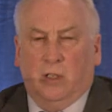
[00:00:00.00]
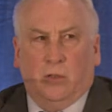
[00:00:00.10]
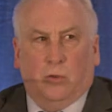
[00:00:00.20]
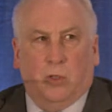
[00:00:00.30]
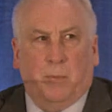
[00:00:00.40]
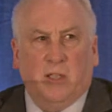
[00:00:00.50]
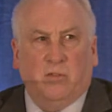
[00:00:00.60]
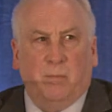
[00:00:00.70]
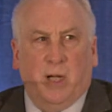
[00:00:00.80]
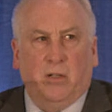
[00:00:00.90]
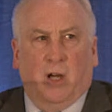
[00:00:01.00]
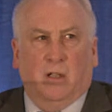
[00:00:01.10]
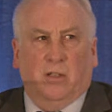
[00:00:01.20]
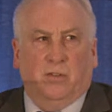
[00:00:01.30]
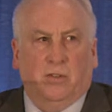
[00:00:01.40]
To the best of my
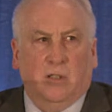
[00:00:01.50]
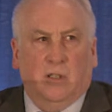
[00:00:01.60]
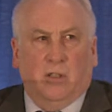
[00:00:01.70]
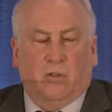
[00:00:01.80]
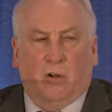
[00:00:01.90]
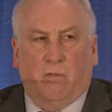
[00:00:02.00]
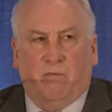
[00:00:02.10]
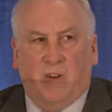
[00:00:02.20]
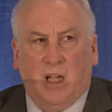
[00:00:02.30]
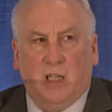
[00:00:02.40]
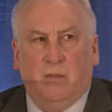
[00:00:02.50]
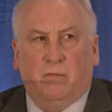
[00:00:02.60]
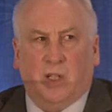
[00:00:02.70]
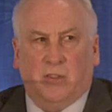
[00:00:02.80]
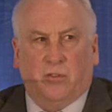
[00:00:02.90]
knowledge, there are 5
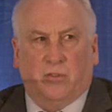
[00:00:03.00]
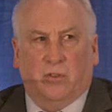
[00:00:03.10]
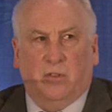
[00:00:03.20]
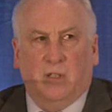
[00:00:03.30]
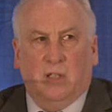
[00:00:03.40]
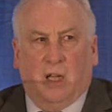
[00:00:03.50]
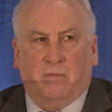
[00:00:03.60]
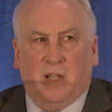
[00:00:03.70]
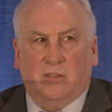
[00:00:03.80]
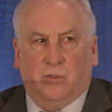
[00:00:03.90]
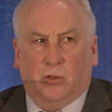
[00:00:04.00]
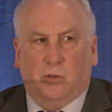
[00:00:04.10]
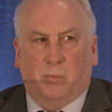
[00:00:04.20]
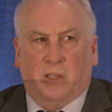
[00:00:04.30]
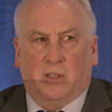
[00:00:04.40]
registered advanced nurse
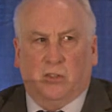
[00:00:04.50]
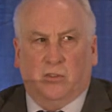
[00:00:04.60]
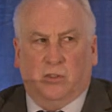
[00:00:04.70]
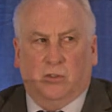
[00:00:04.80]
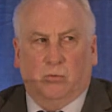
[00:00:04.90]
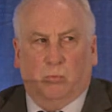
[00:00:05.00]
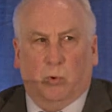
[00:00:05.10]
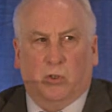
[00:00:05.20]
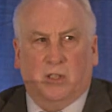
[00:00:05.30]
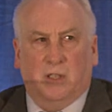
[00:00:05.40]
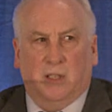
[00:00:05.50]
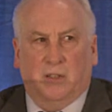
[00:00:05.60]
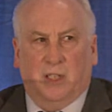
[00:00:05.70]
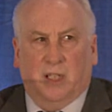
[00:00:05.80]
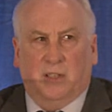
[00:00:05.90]
practitioners working in
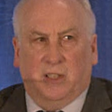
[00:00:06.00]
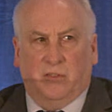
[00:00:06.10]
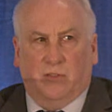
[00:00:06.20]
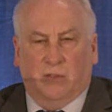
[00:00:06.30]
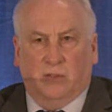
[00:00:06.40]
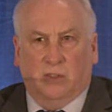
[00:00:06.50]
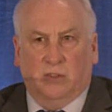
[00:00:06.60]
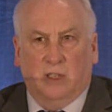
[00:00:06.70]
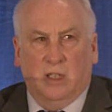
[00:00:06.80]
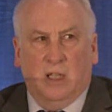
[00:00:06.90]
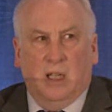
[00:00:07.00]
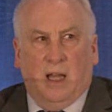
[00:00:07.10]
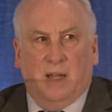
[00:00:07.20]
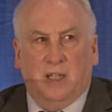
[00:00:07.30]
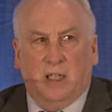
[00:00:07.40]
the ID services
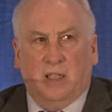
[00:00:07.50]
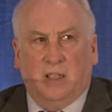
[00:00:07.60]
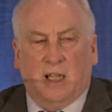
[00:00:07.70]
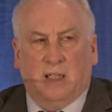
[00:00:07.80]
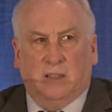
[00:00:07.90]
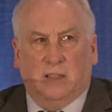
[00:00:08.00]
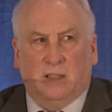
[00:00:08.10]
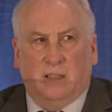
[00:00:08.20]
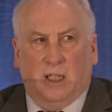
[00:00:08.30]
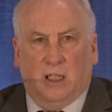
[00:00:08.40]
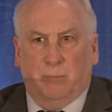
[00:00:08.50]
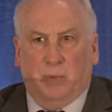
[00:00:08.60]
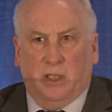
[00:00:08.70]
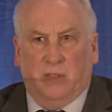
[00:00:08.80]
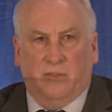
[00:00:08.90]
and 8 candidate
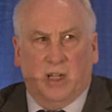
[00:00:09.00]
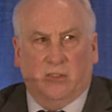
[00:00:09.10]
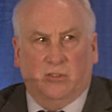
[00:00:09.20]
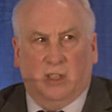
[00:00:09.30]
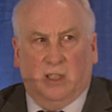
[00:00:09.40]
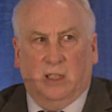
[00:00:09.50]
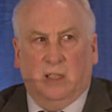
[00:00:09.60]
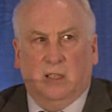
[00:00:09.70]
AMPs nationally.